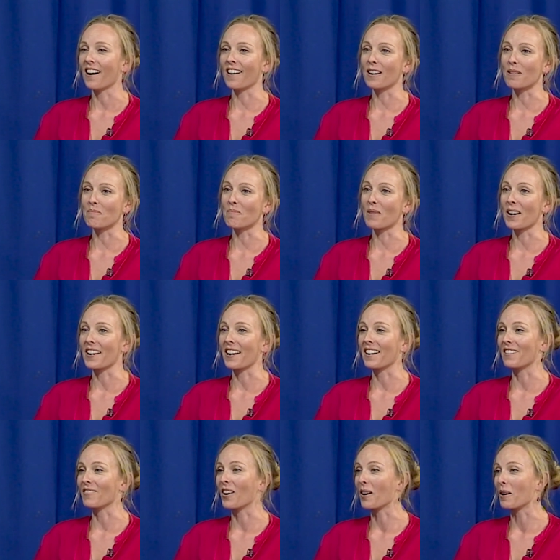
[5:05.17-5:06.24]
um, might
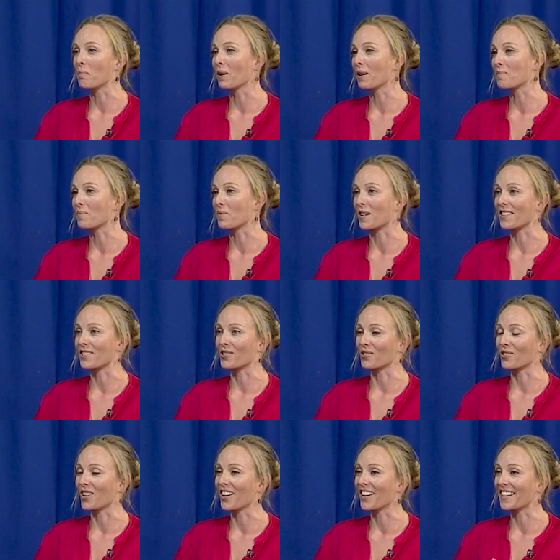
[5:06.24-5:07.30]
have high blood
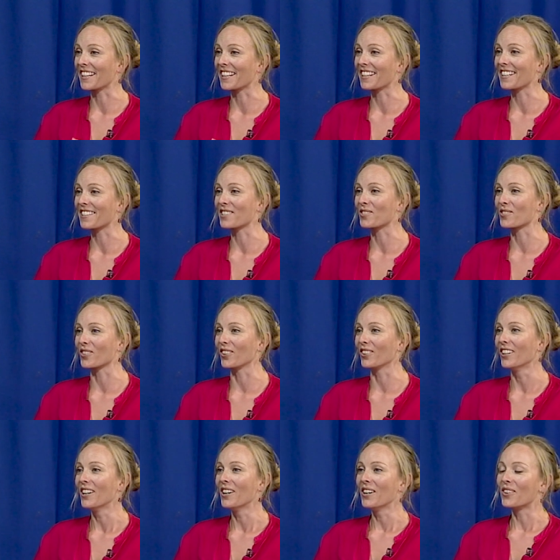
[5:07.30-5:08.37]
pressure or high cholesterol,